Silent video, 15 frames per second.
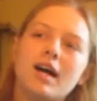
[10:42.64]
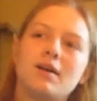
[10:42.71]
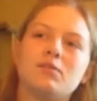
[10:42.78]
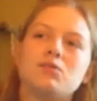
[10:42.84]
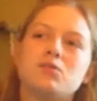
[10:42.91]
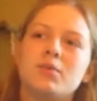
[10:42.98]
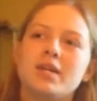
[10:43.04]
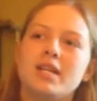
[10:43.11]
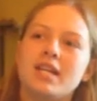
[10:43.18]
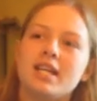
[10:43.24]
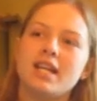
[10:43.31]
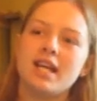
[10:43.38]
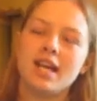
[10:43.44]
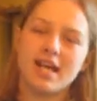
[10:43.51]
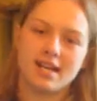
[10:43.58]
I was
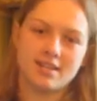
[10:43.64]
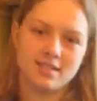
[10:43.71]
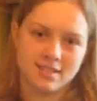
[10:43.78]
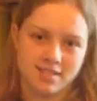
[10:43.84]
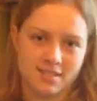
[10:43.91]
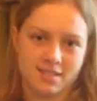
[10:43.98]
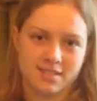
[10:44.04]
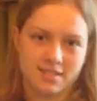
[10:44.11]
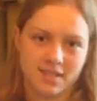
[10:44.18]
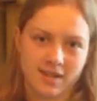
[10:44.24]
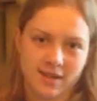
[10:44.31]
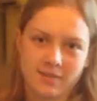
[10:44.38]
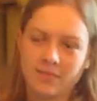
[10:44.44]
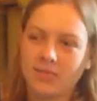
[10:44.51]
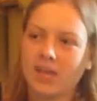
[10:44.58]
reading in Exodus
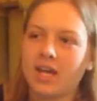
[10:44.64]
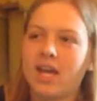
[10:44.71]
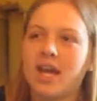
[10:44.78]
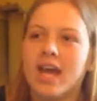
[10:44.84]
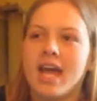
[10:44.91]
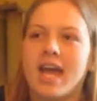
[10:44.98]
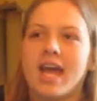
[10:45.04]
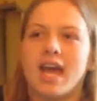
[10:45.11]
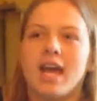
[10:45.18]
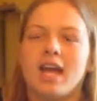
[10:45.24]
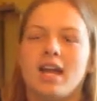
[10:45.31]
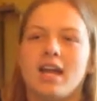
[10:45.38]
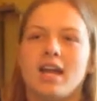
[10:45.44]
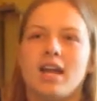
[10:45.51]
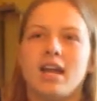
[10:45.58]
today
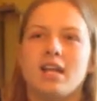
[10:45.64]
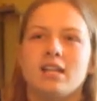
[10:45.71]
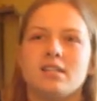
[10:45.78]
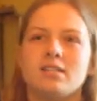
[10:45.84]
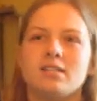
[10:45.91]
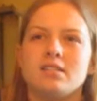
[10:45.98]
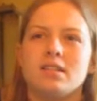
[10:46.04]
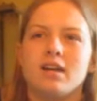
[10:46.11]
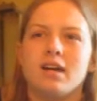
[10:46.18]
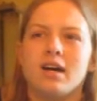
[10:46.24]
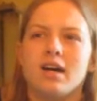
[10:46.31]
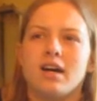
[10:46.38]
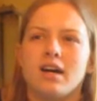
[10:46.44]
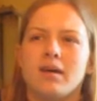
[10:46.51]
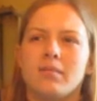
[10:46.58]
and
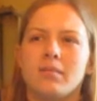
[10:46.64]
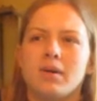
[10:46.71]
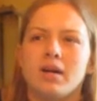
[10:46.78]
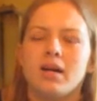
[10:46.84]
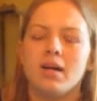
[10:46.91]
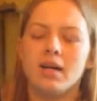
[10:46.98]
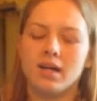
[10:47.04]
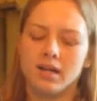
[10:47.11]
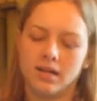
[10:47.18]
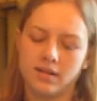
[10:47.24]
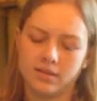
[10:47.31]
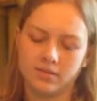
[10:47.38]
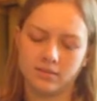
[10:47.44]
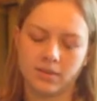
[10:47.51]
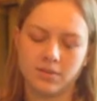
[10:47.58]
um,
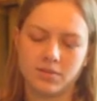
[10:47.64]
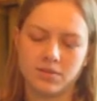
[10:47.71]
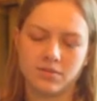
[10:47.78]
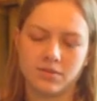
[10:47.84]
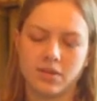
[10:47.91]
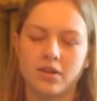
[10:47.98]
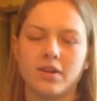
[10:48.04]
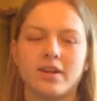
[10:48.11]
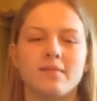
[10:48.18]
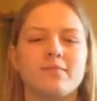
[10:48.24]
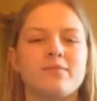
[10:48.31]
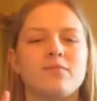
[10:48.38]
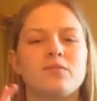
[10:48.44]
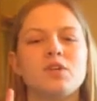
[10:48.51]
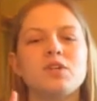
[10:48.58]
what was it? first? Oh yeah,
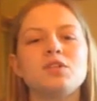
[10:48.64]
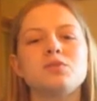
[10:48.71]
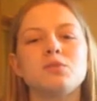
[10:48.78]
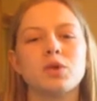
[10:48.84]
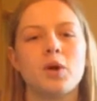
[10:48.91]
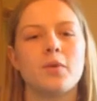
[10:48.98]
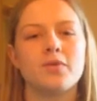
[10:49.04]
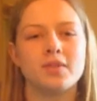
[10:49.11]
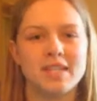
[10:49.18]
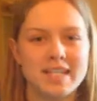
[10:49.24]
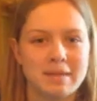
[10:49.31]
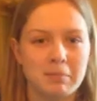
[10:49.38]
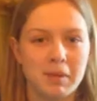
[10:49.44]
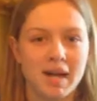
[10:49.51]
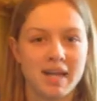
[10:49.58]
first we'll go with
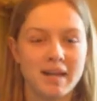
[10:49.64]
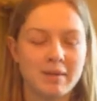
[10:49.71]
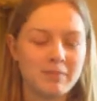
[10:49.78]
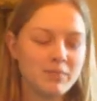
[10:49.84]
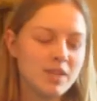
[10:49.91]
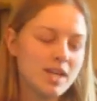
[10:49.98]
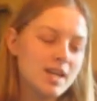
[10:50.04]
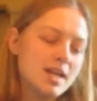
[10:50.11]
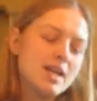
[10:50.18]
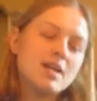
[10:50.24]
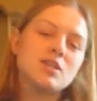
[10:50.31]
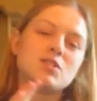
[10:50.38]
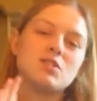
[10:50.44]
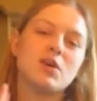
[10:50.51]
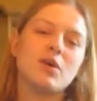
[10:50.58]
Nehemiah.
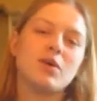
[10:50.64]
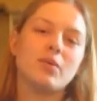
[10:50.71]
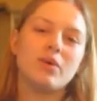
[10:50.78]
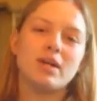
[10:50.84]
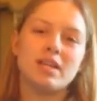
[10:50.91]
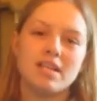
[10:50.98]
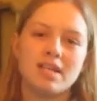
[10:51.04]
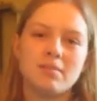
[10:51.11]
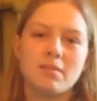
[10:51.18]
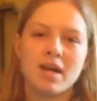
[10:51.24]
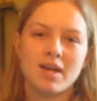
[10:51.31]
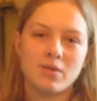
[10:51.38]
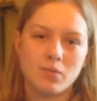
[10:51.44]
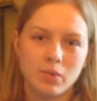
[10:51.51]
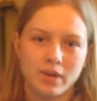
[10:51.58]
So in
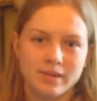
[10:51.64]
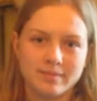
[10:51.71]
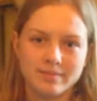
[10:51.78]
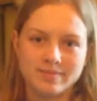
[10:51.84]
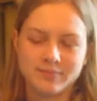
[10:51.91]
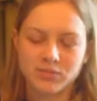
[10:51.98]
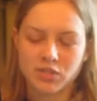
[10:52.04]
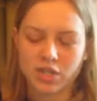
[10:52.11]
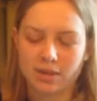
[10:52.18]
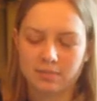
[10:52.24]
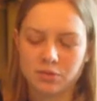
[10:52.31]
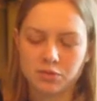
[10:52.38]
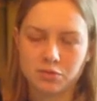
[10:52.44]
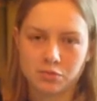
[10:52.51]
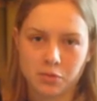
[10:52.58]
Nehemiah 1,
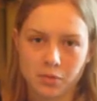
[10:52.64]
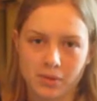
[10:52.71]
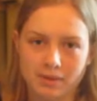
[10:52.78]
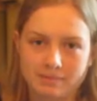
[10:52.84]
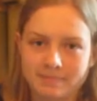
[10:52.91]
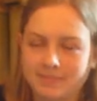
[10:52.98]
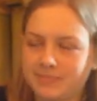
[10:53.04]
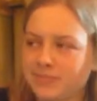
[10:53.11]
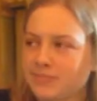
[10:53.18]
chapter 4,